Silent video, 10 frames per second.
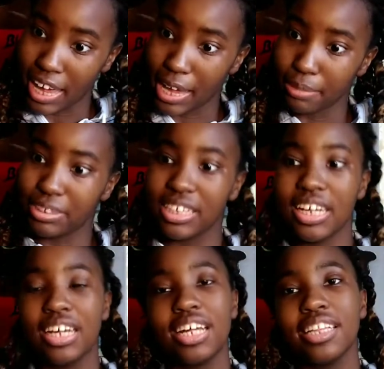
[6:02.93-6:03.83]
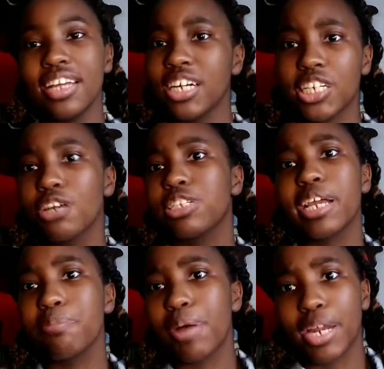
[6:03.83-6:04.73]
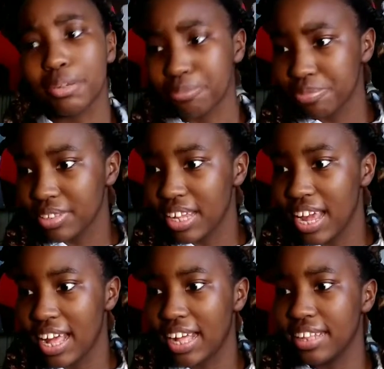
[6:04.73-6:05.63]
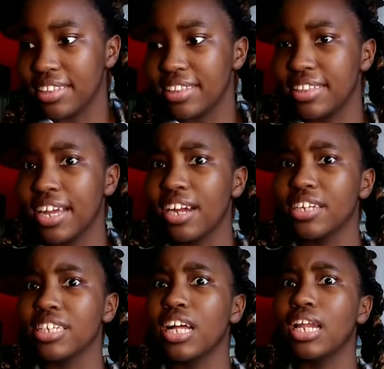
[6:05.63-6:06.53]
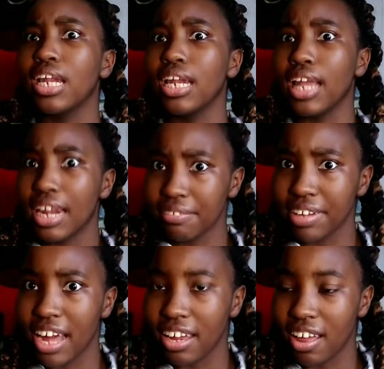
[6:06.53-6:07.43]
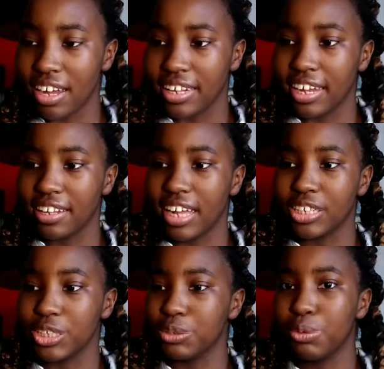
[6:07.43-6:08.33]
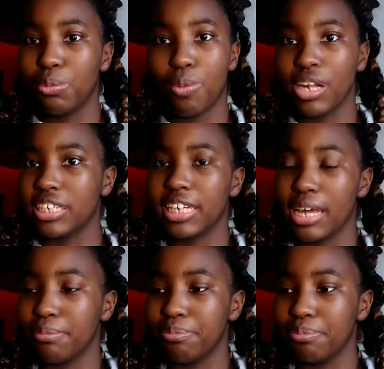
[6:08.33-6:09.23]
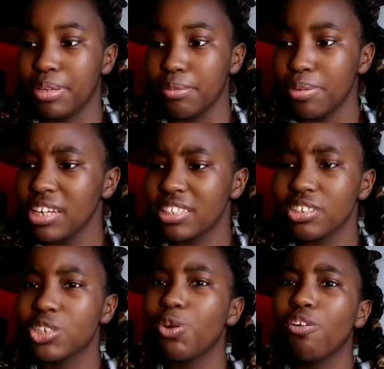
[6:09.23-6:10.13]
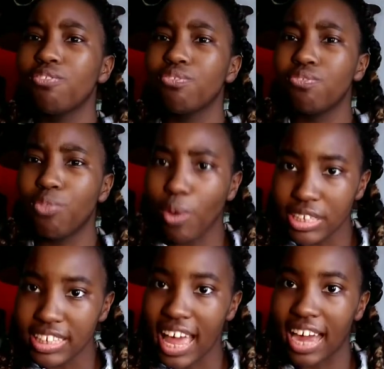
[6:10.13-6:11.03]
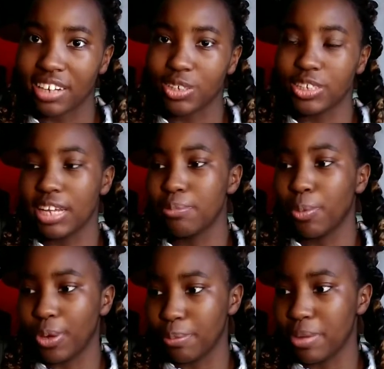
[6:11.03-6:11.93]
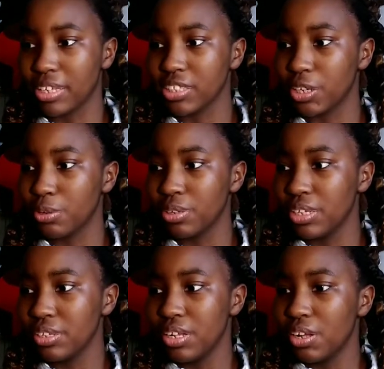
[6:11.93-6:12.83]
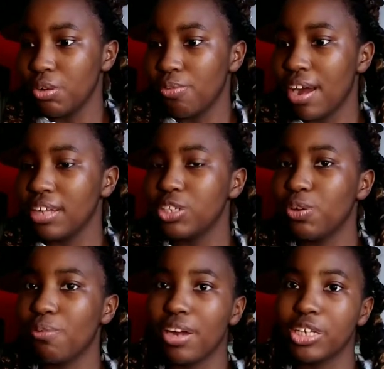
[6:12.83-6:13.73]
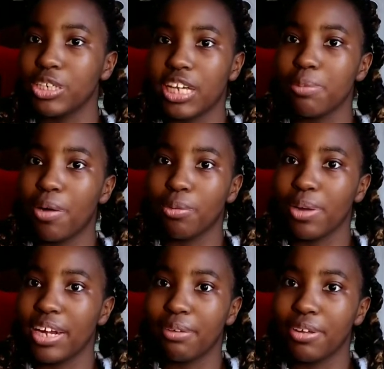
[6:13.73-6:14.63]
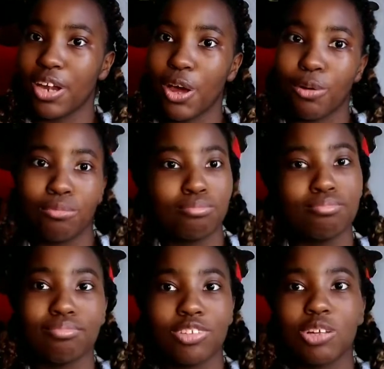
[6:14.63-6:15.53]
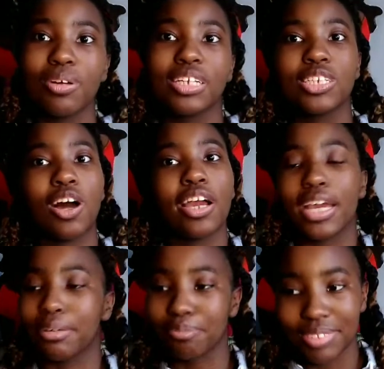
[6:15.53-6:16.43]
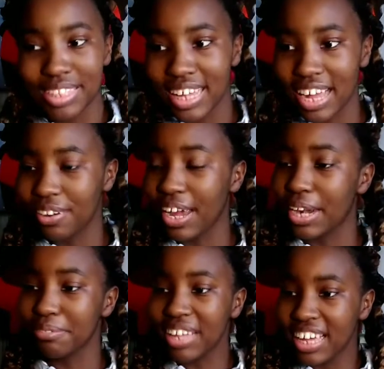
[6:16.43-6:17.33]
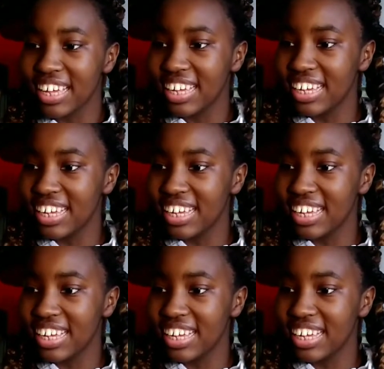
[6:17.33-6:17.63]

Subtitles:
games, there's no skip button. And there's a lot of dialogue in there that I just want to skip. Plus, there's no voice actors in Pokemon. So, why do I want to just keep on reading when no one is talking? I don't get it.